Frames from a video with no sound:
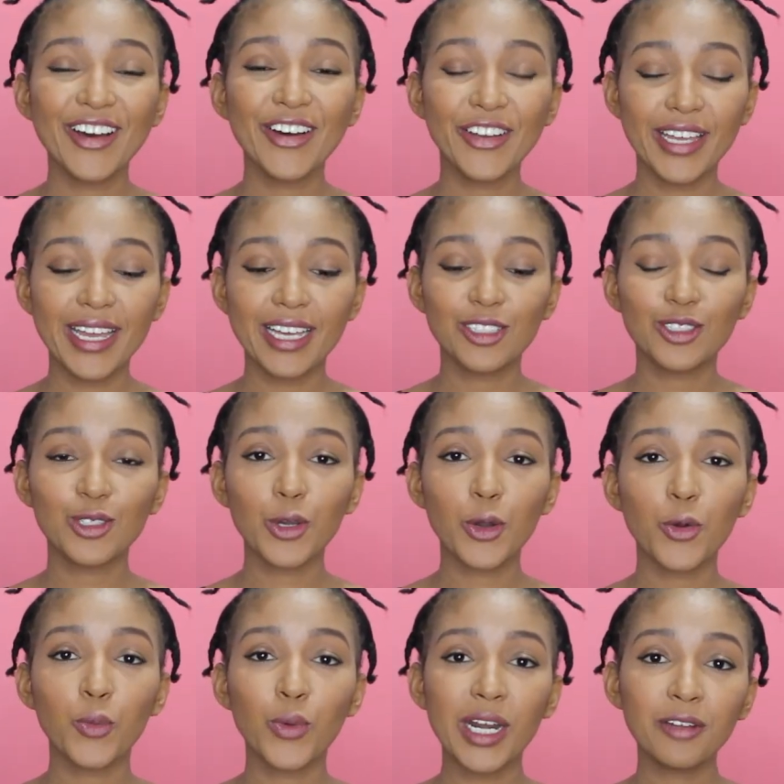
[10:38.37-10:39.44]
Okay,
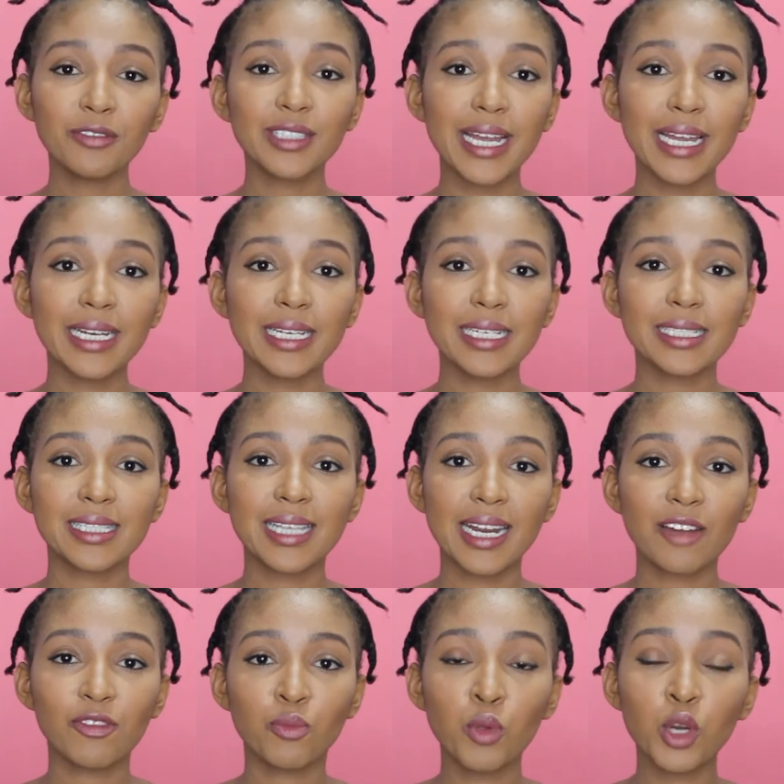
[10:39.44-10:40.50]
so what I've done is that
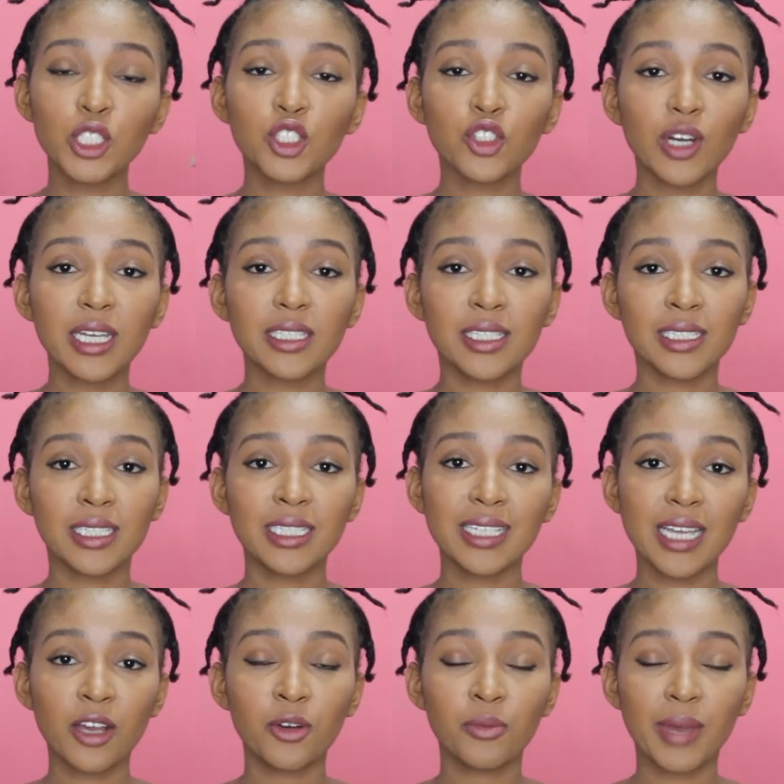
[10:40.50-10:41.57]
I've moisturized and
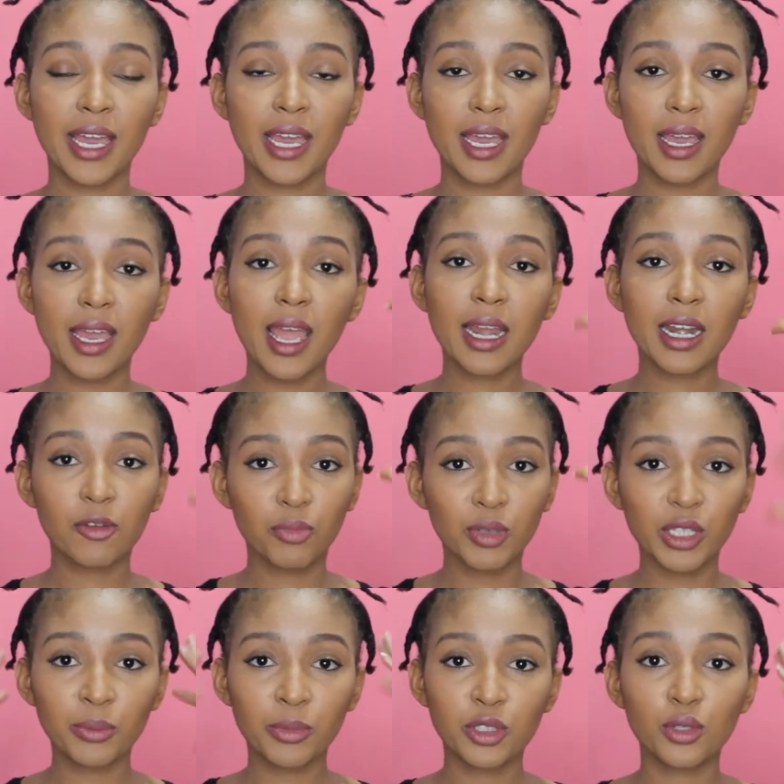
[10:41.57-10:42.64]
detangled my hair and I've
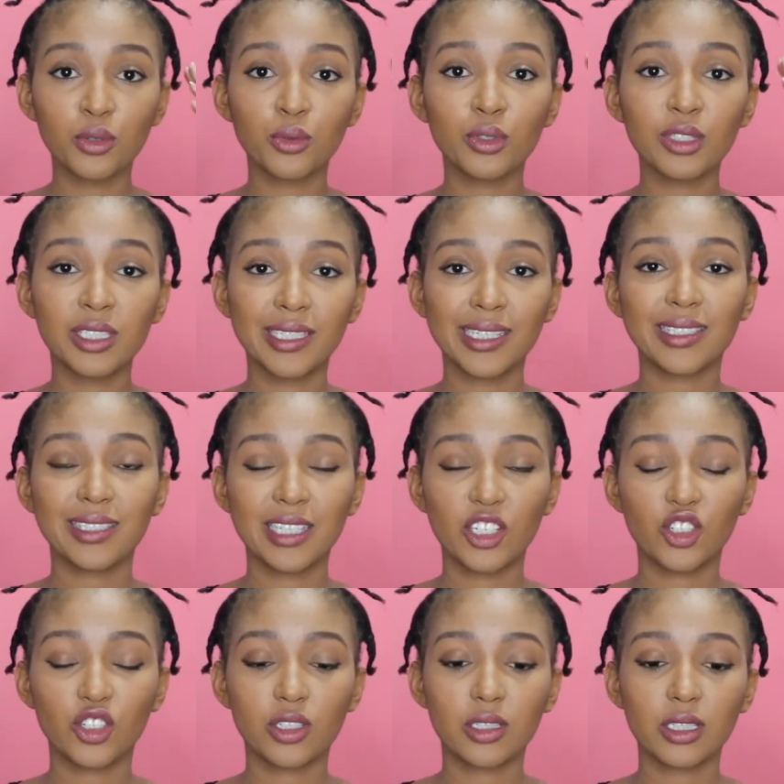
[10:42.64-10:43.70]
put them into six
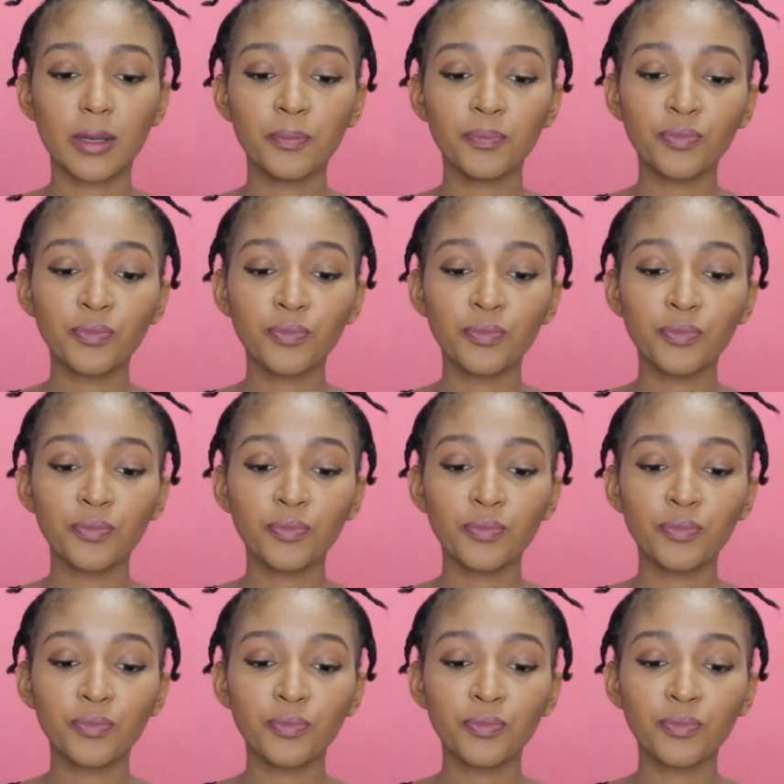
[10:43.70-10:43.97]
sections.